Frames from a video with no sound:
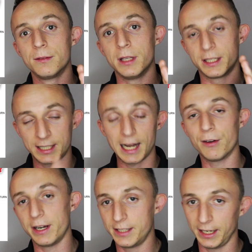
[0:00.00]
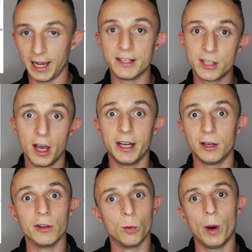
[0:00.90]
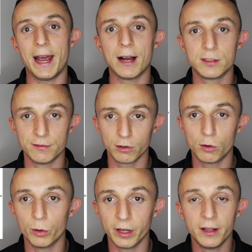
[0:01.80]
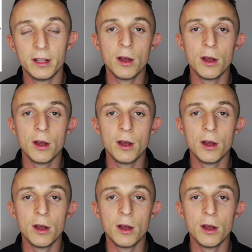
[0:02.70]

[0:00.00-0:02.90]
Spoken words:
accelerating and turning on the way out of a corner.